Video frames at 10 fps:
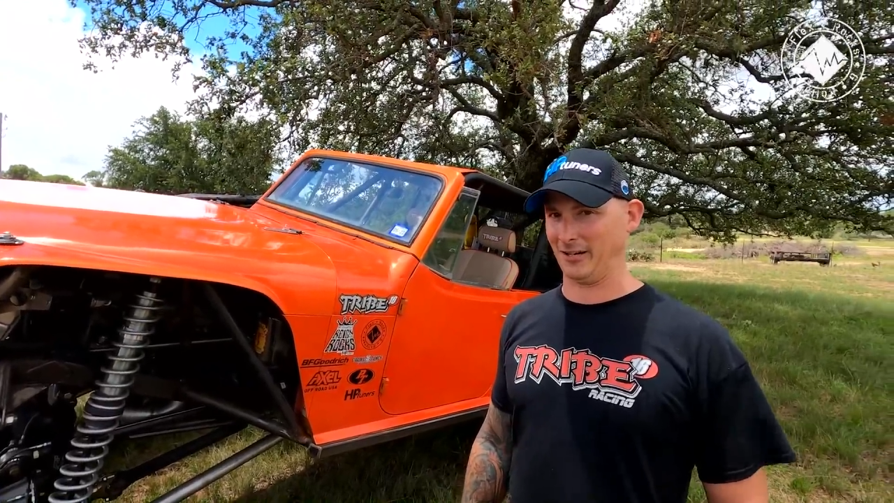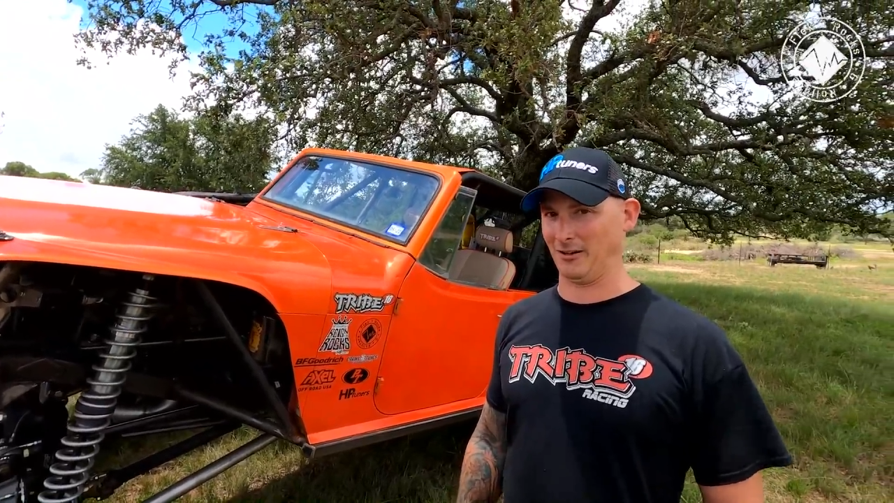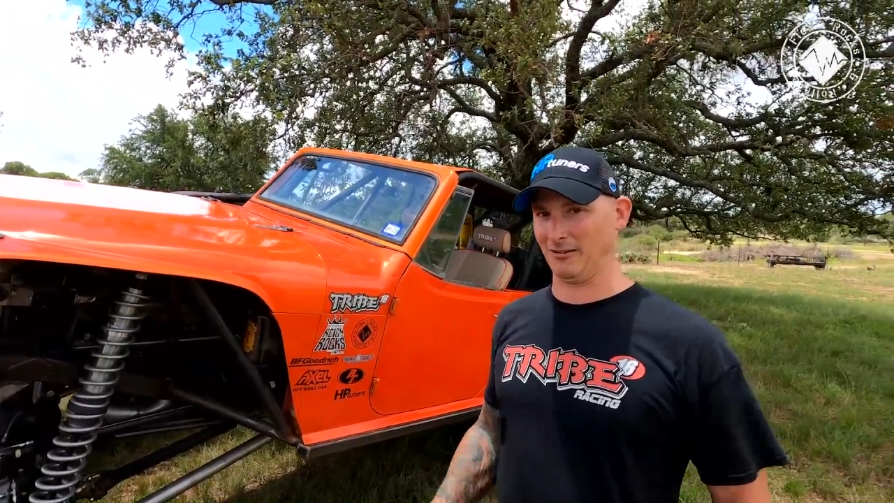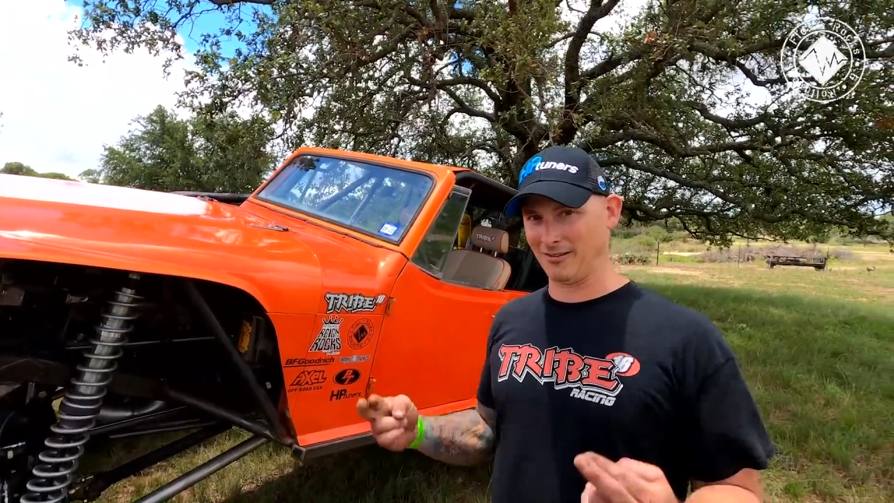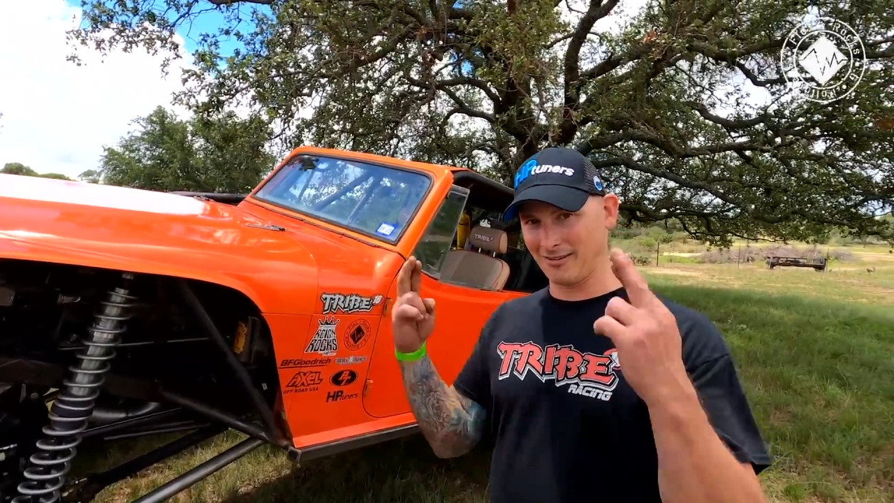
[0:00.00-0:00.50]

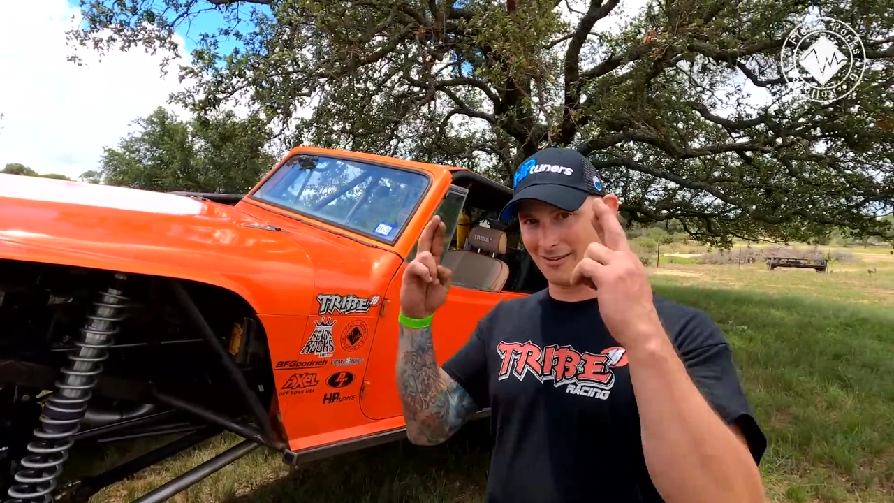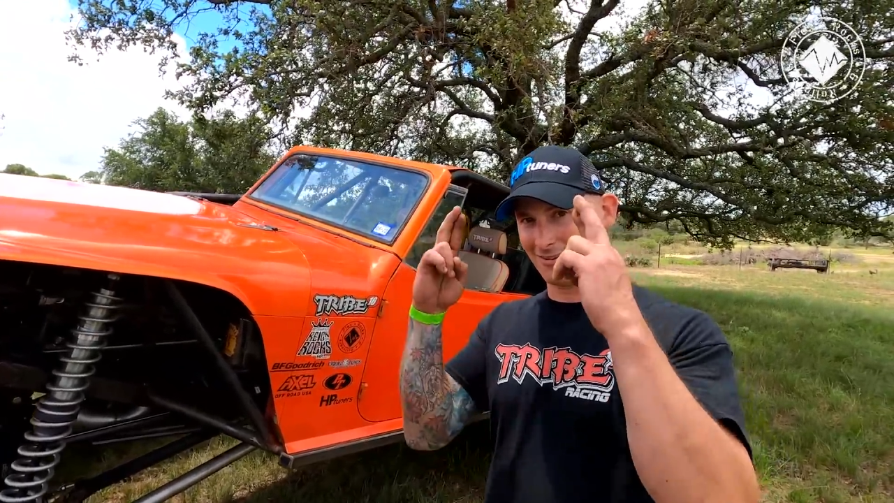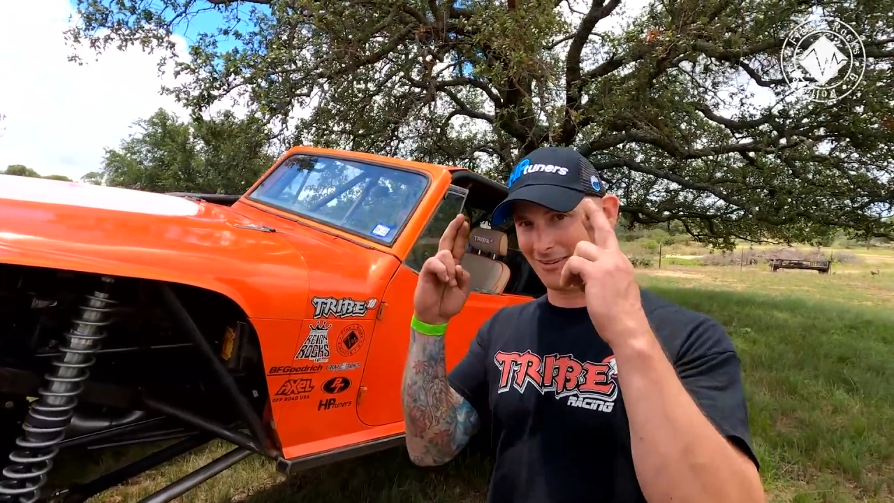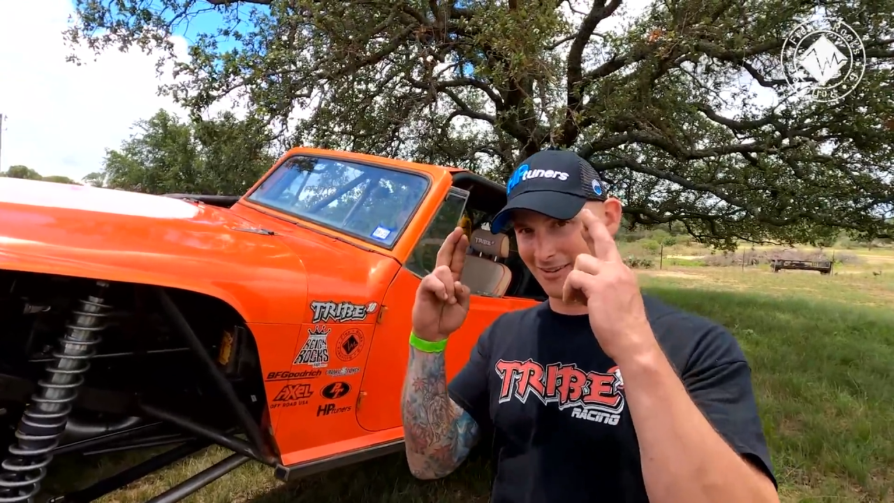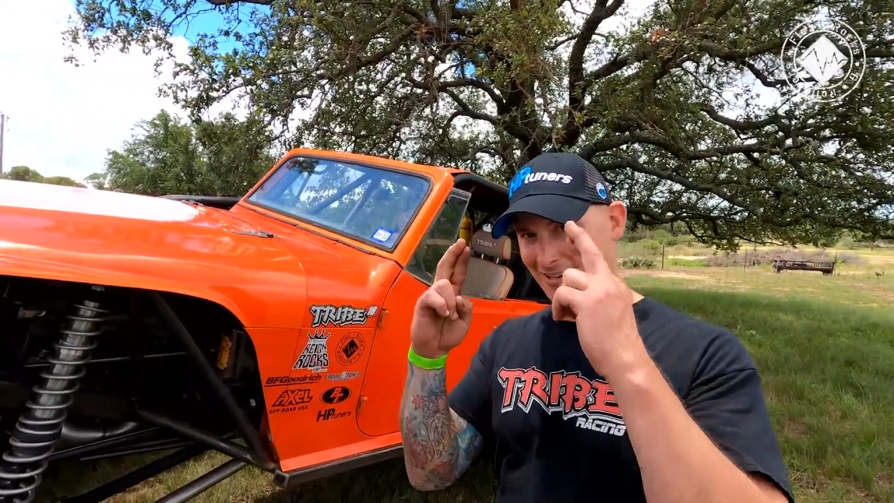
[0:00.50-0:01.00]
well, you
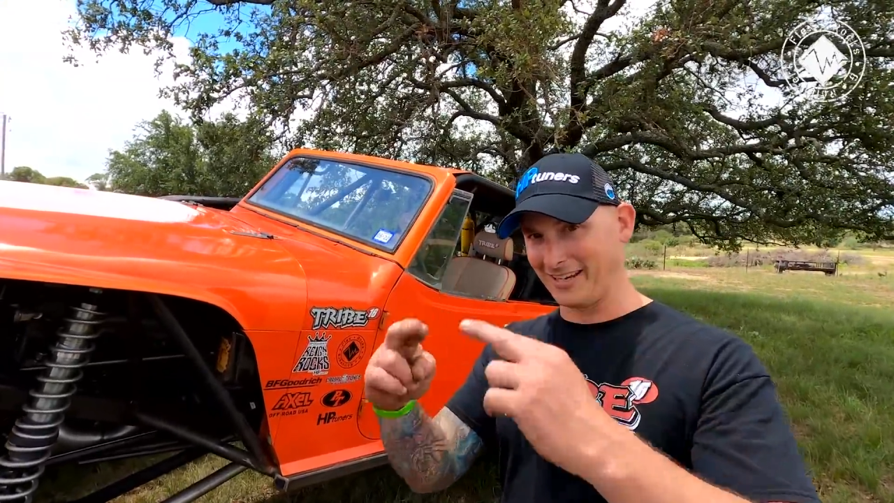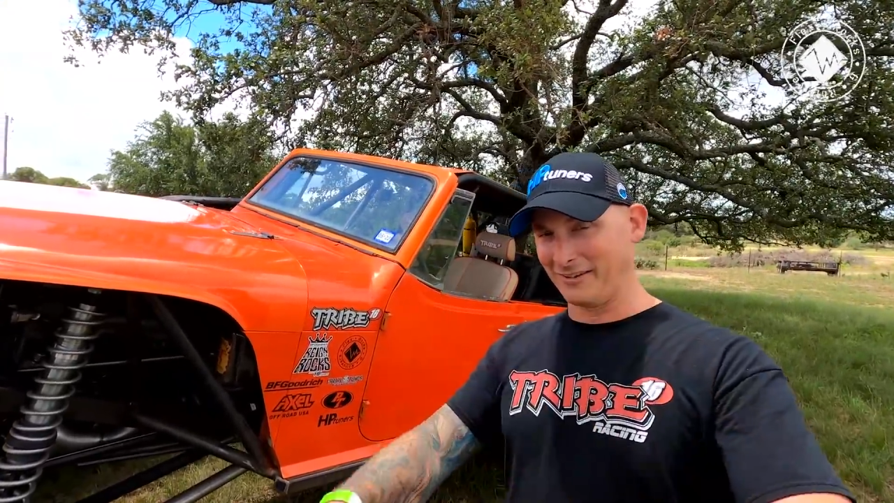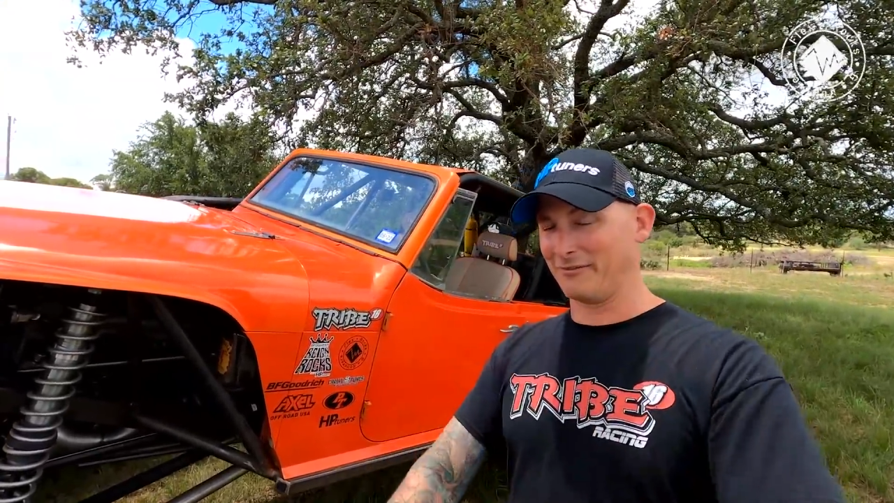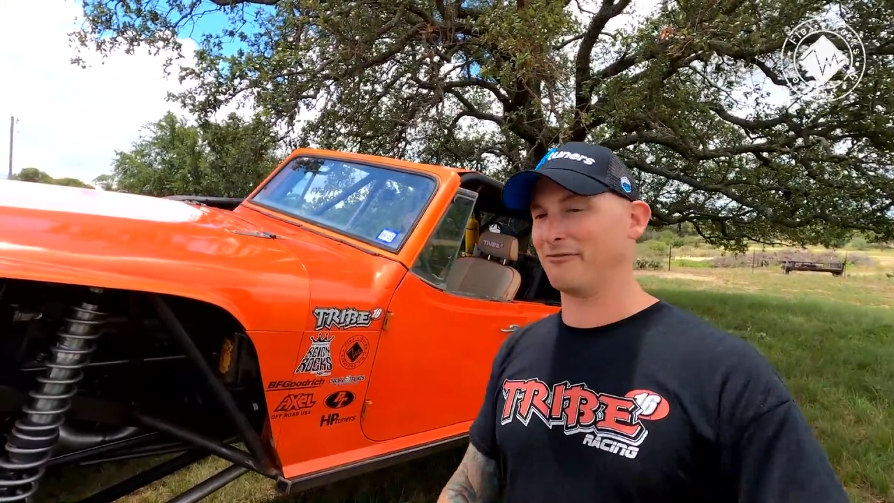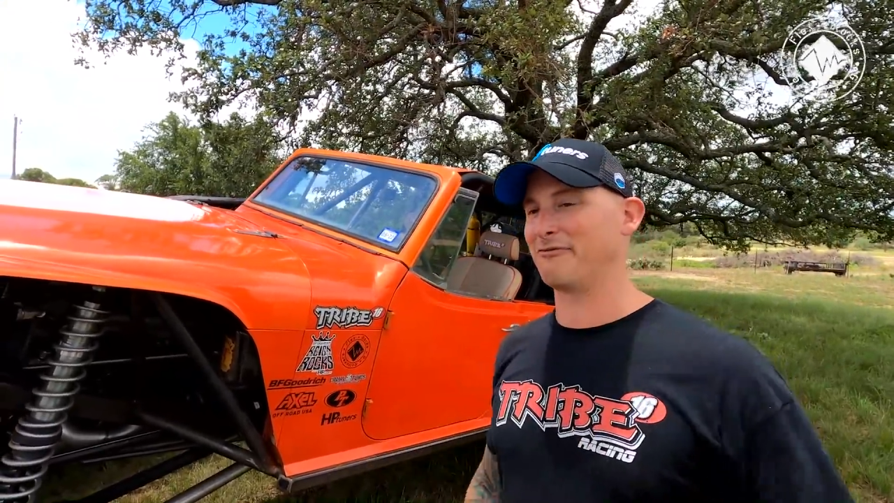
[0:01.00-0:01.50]
build
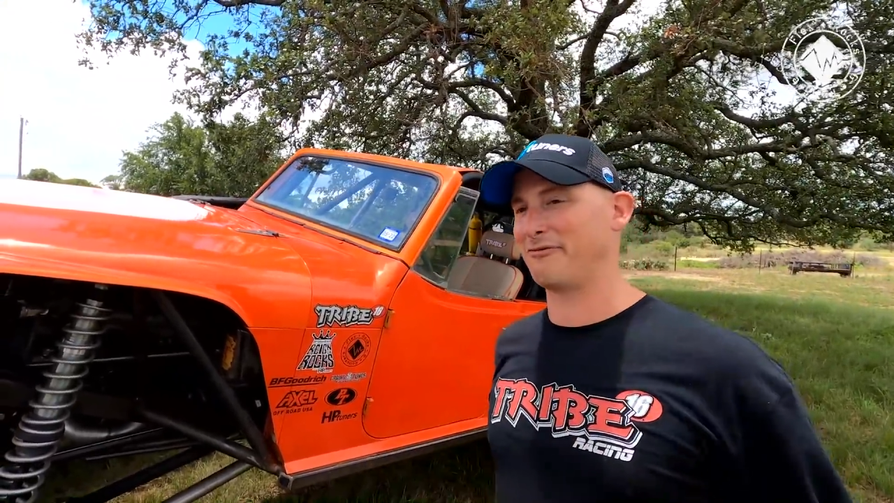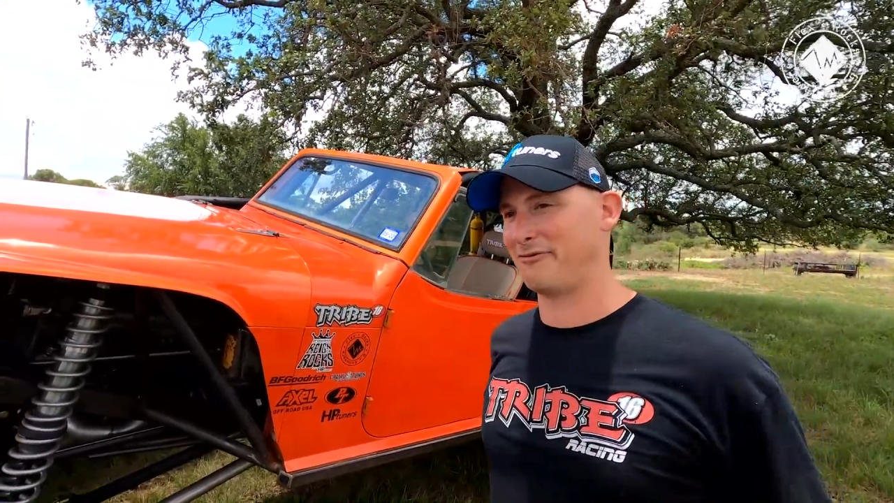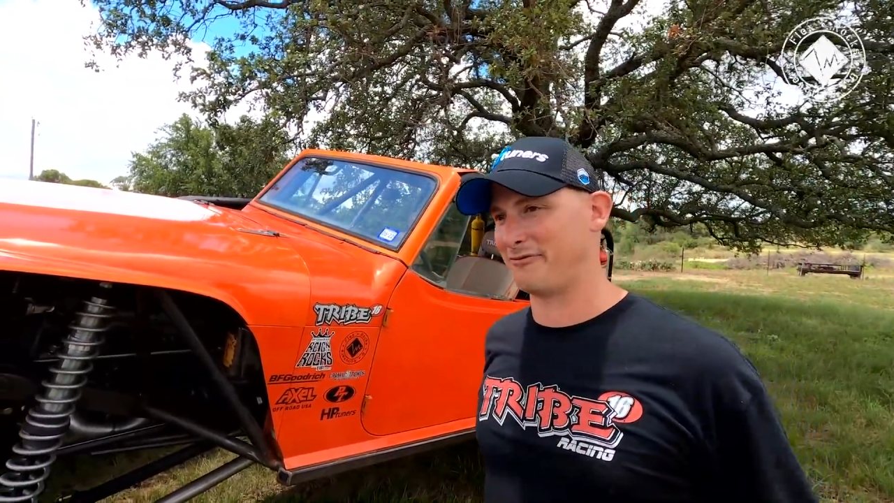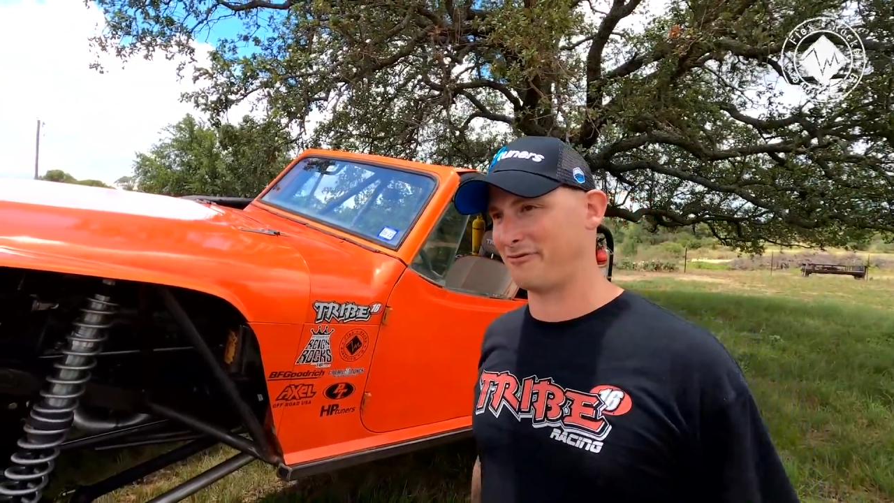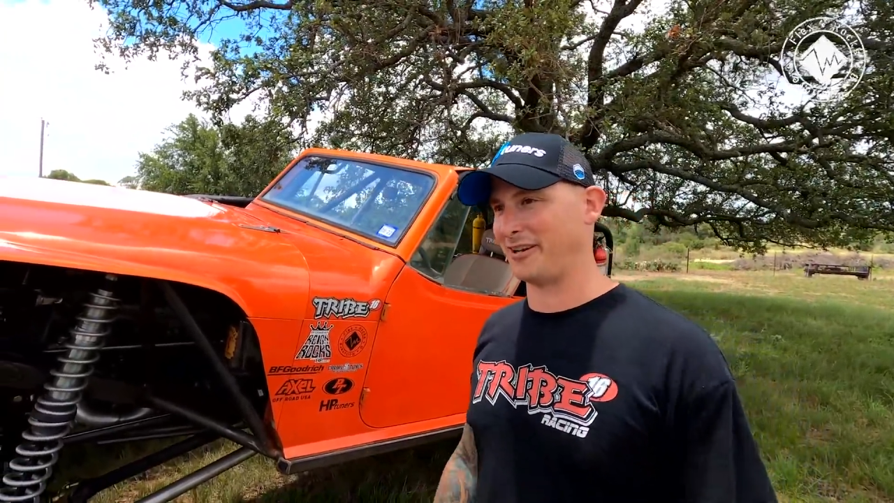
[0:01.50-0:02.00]
hardcore
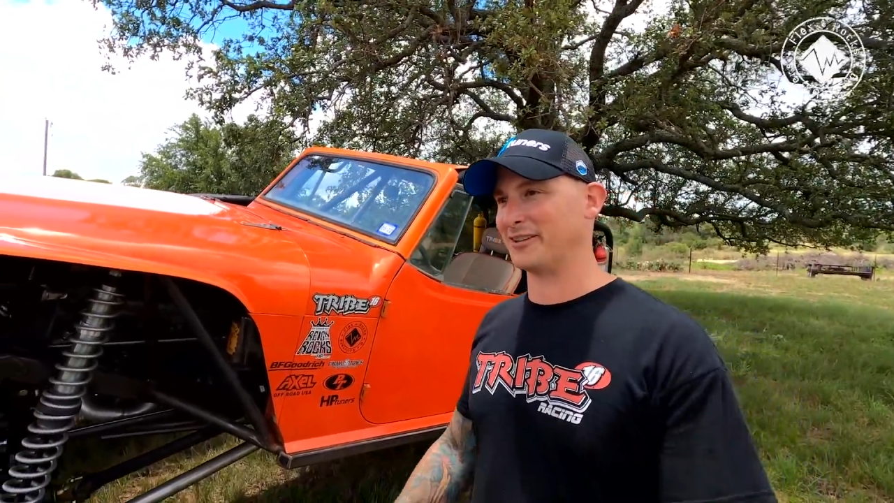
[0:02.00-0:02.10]
race cars.